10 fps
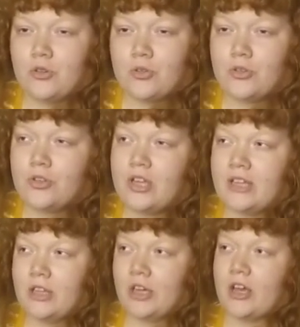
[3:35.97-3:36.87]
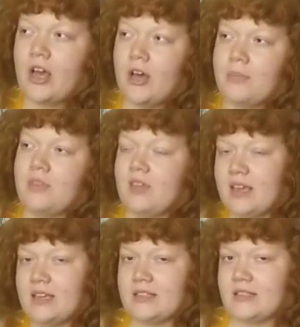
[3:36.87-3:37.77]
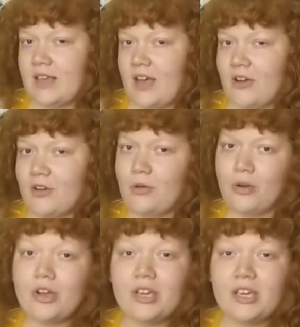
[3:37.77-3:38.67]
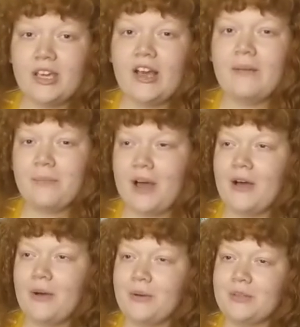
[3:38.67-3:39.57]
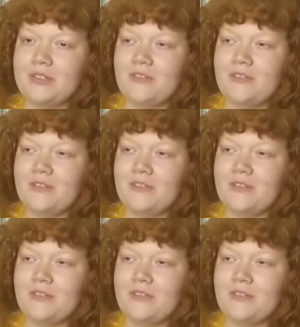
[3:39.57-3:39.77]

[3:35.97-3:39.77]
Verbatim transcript: Google and look up things that are quirky about